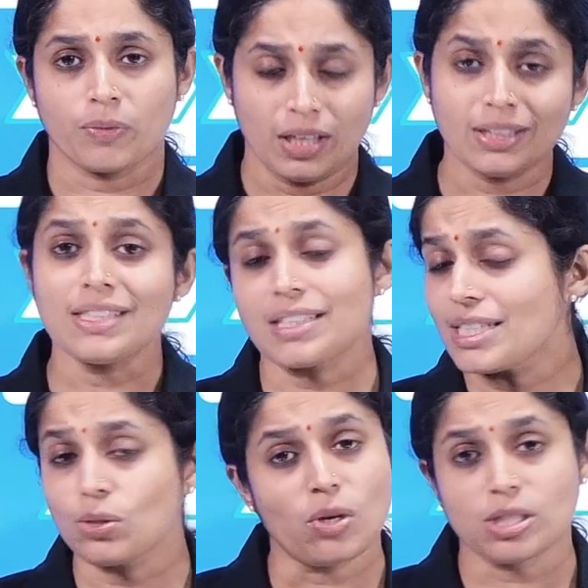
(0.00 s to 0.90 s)
In this
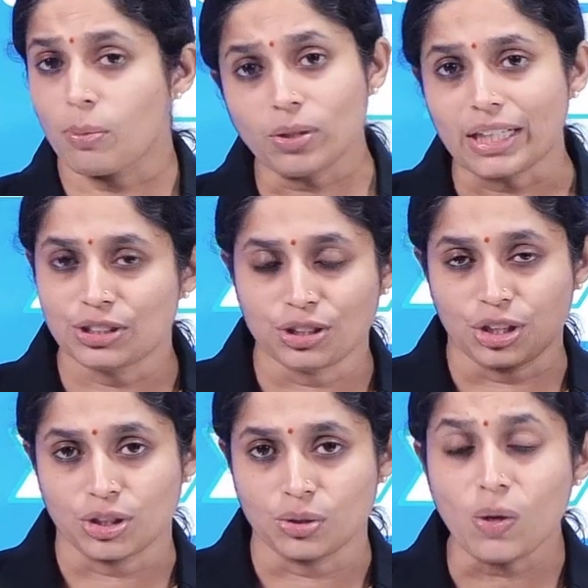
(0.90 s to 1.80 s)
case, it was about
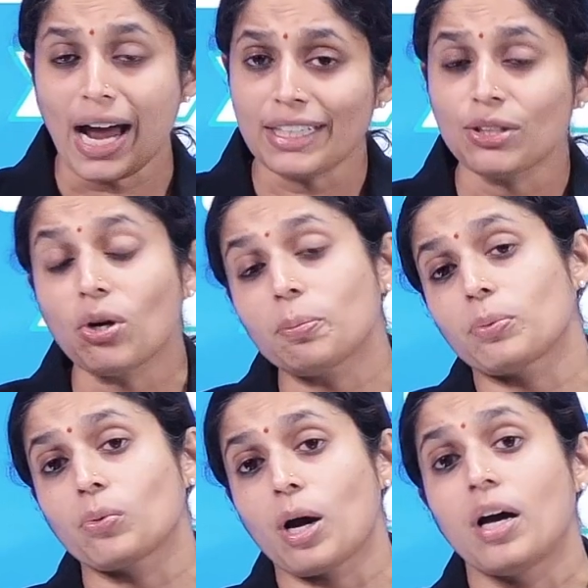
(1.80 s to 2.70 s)
consideration. So, I need not
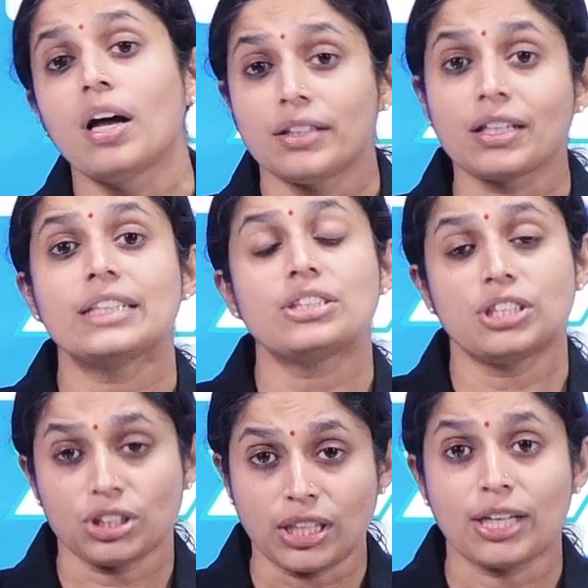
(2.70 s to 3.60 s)
prove the
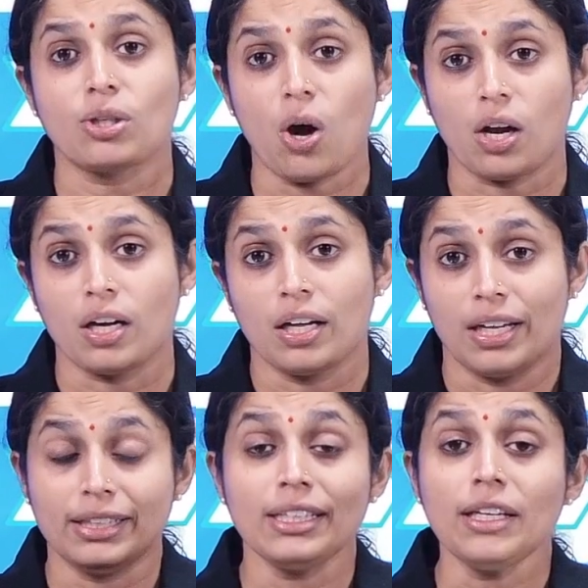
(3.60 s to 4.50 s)
consideration at all
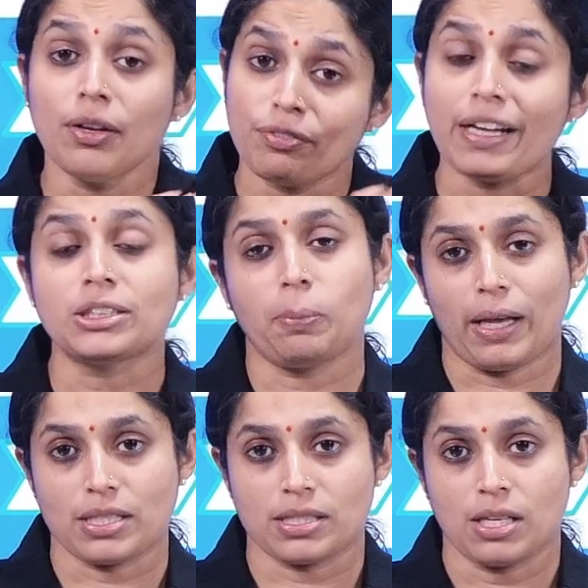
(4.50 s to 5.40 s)
in the first
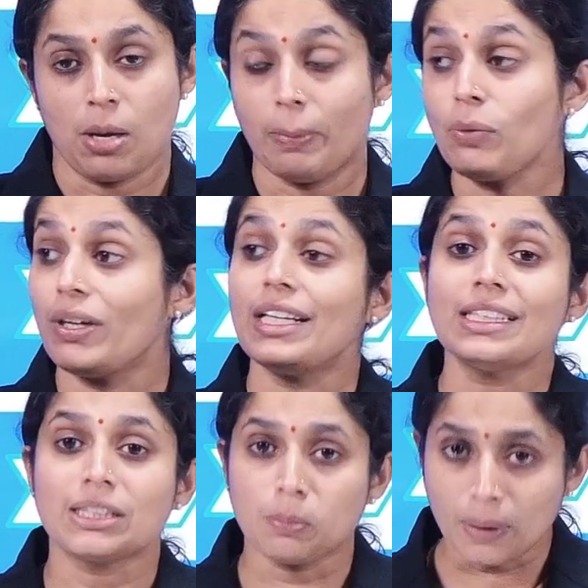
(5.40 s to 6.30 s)
place. But when it
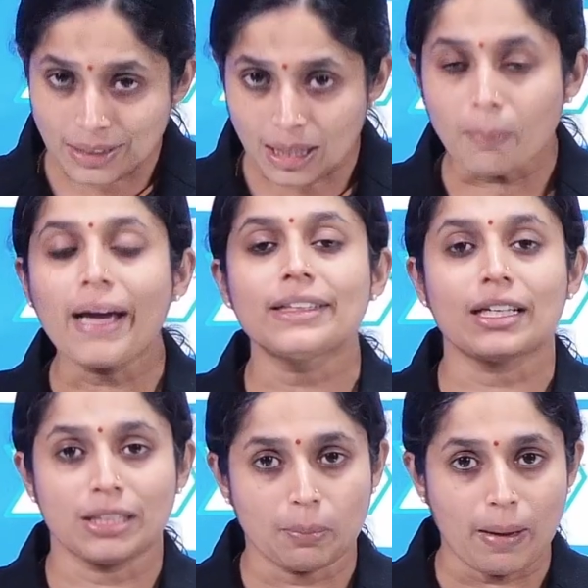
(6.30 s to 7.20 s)
is rebutted by the
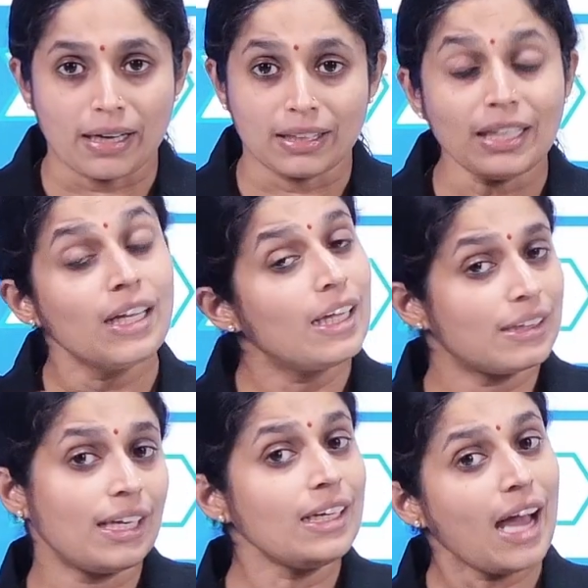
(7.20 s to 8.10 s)
other party,
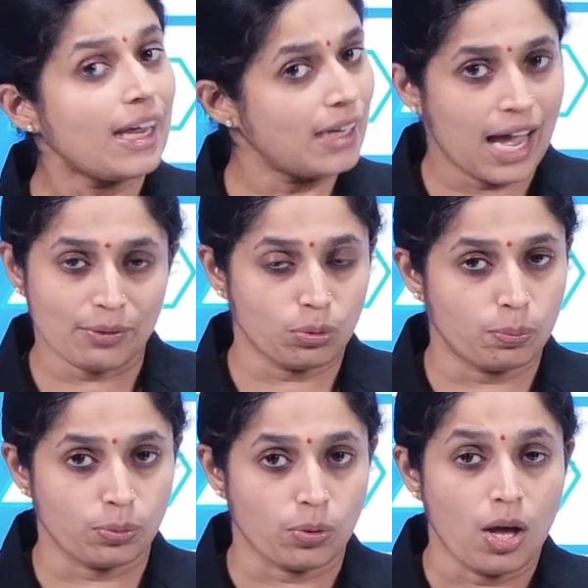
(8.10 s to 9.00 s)
then I have to
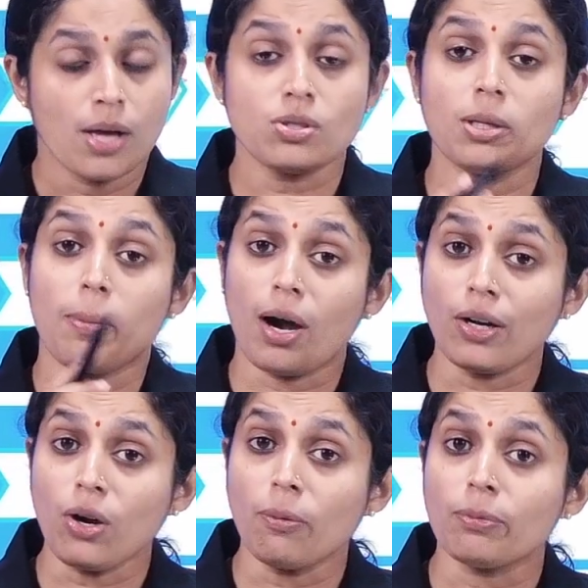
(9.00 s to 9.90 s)
prove. So, the
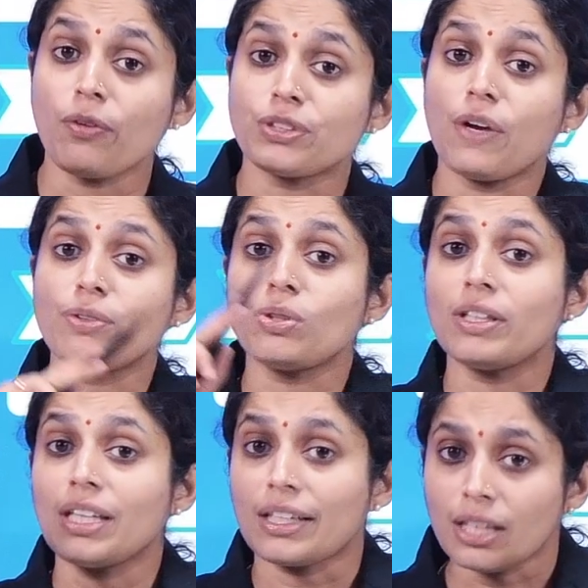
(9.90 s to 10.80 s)
burden of proof shifts on
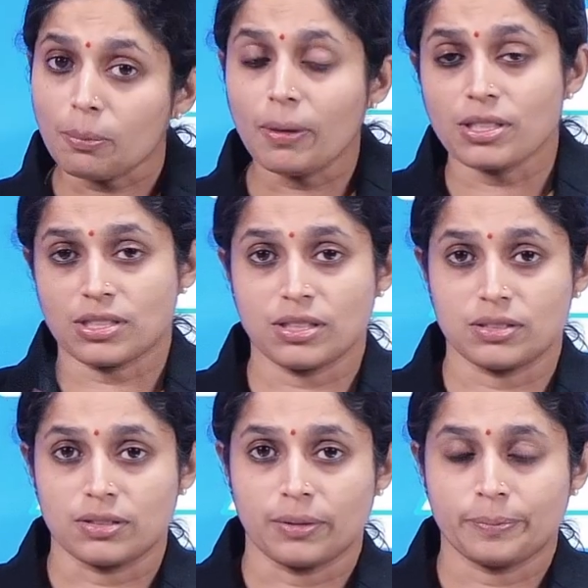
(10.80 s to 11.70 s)
the other person.